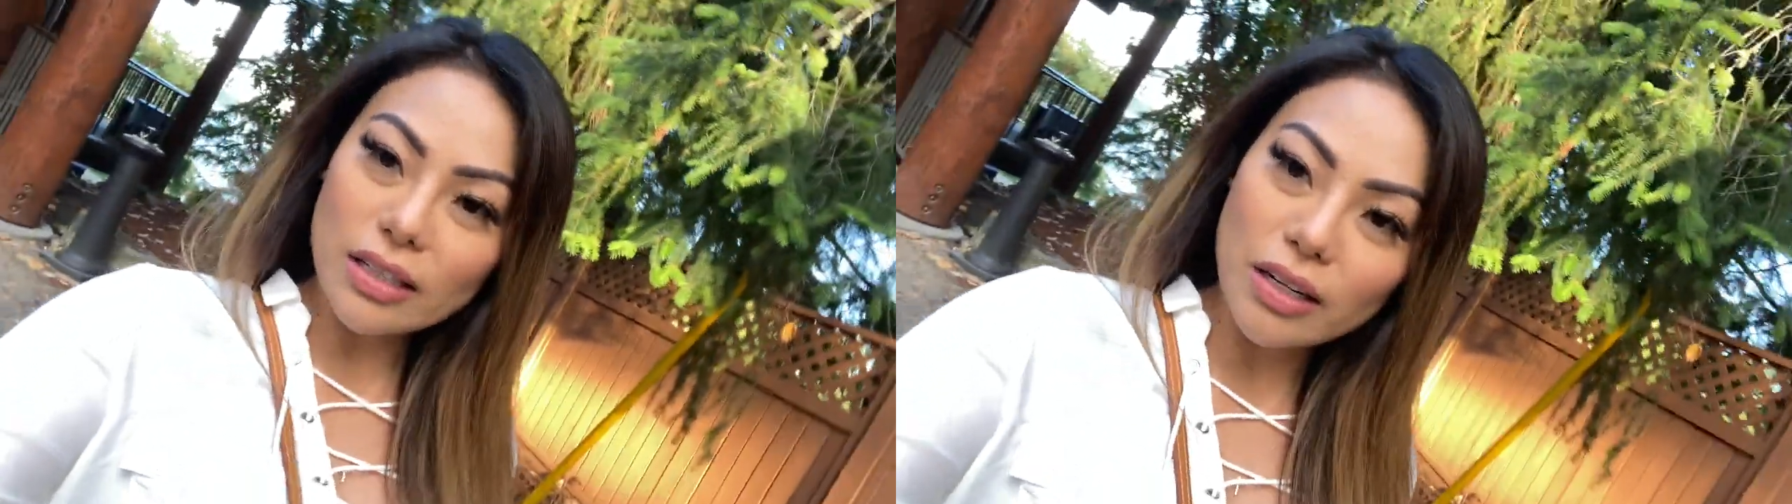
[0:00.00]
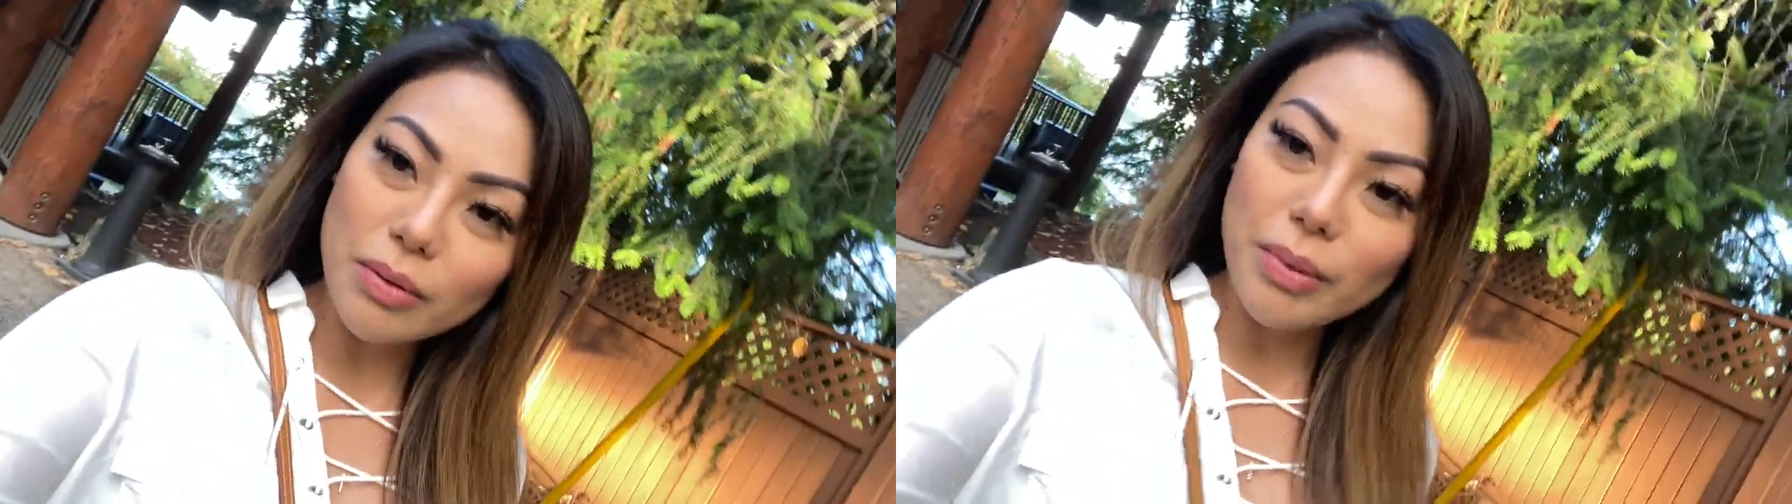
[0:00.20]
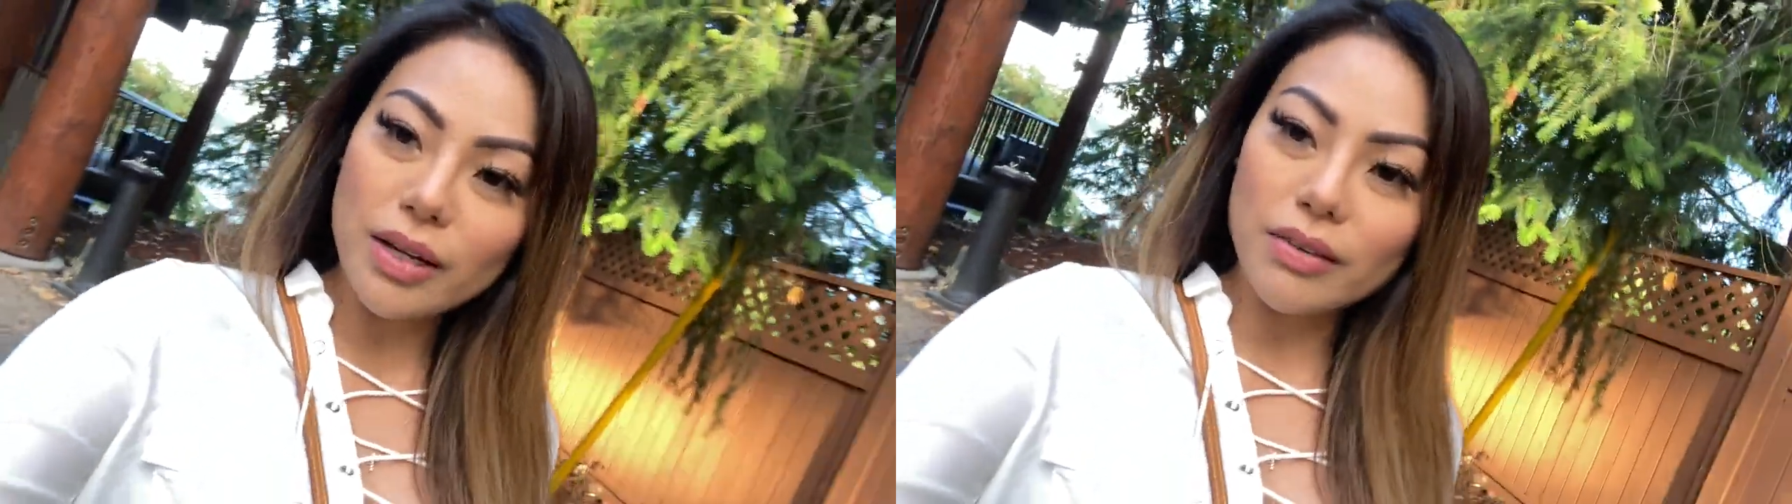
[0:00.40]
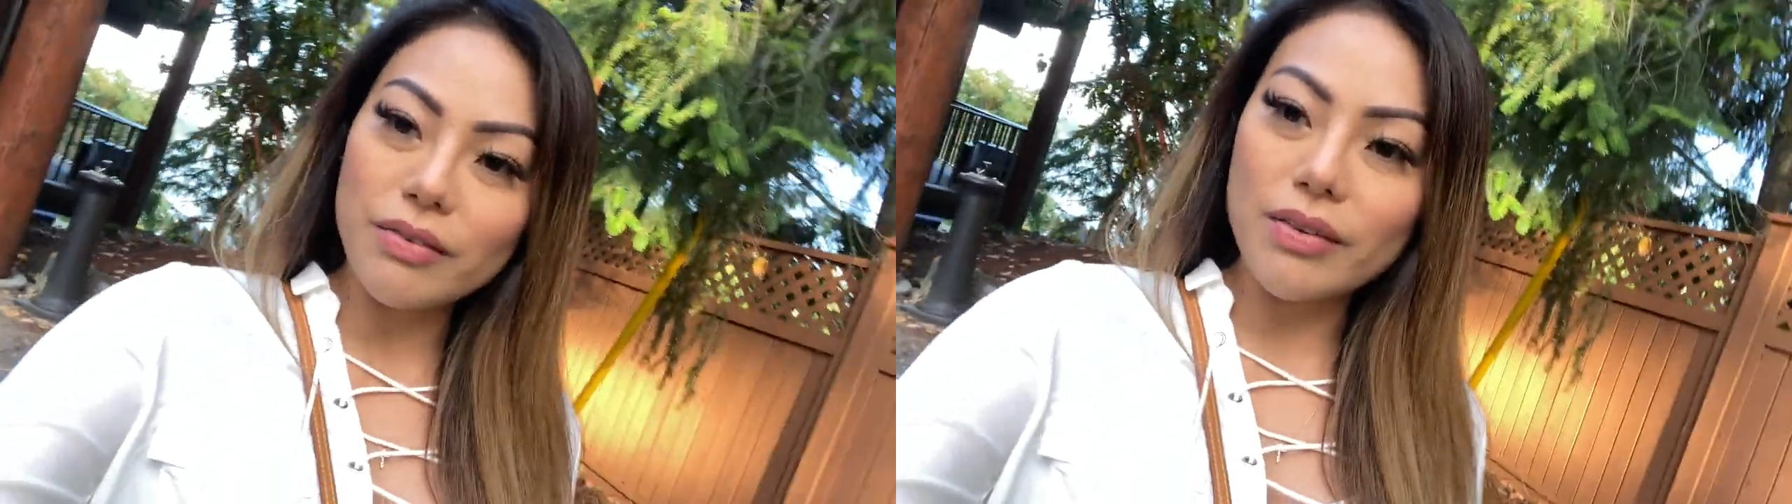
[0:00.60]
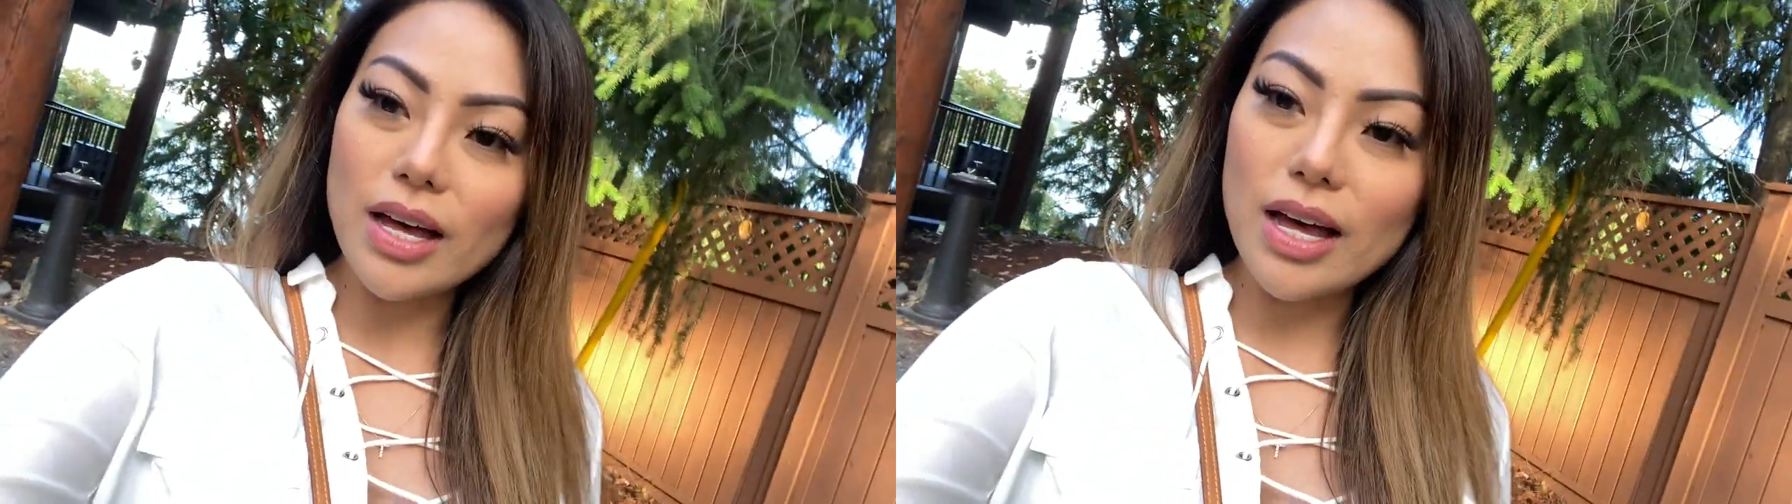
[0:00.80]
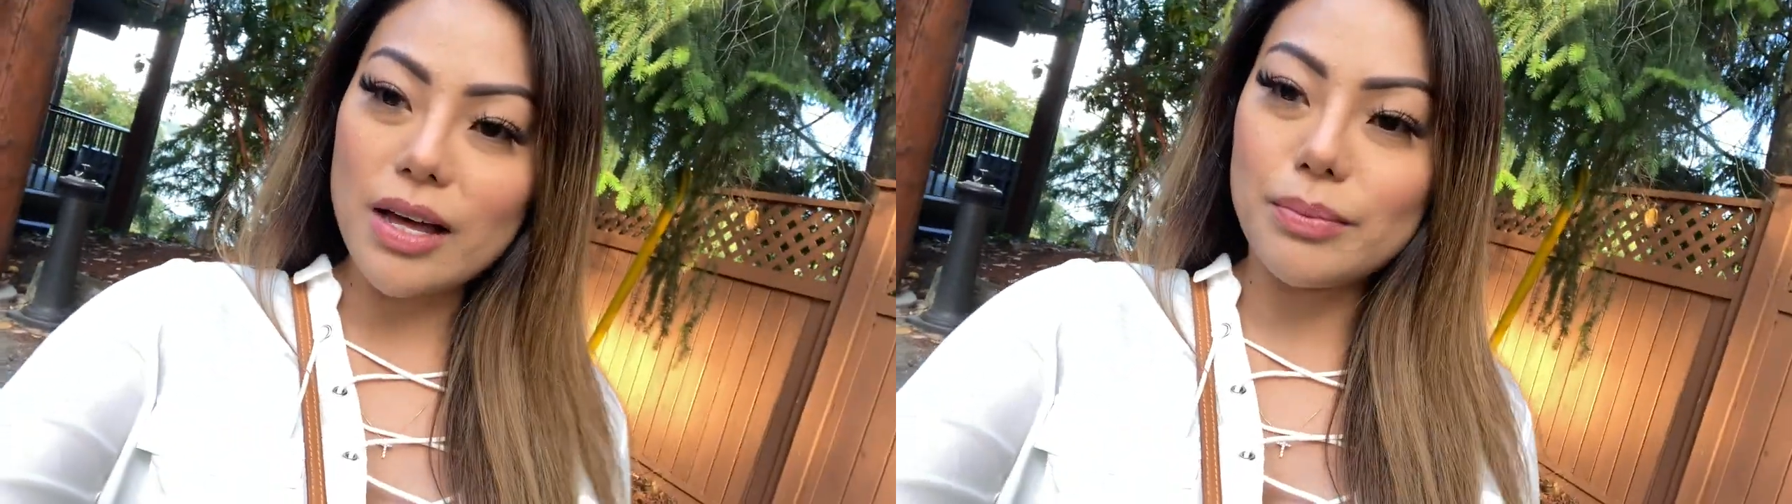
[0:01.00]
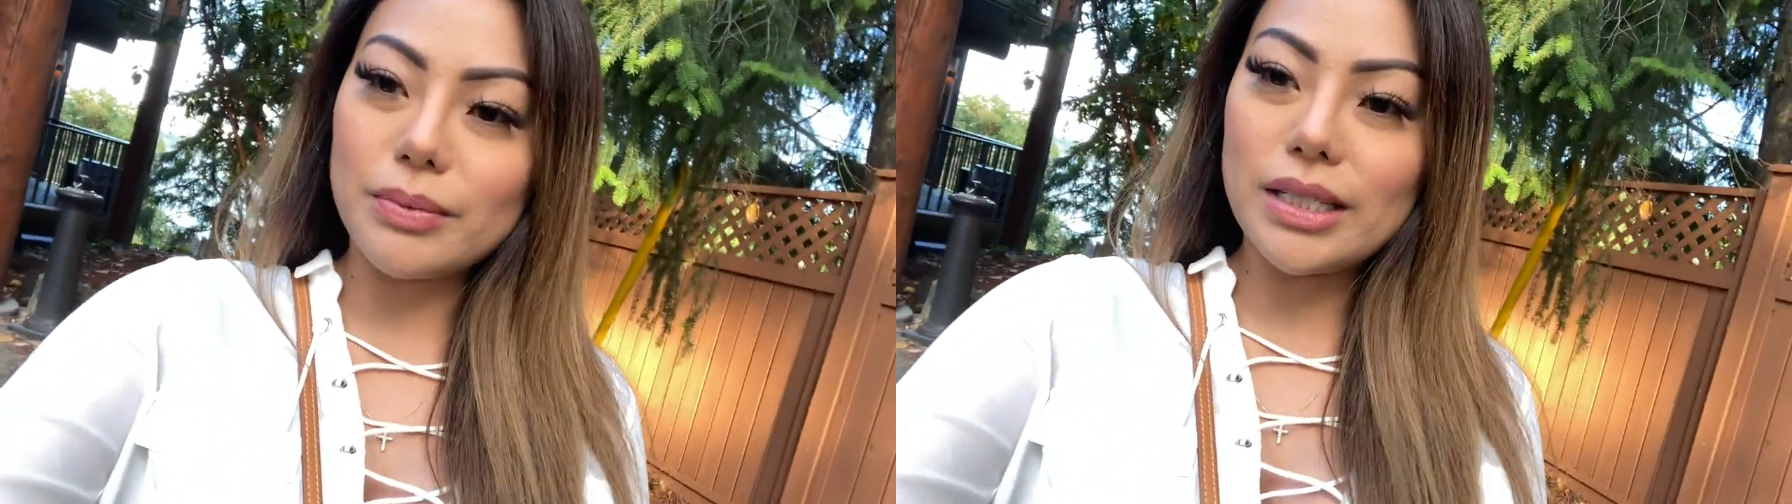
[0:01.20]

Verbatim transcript: little bit of um,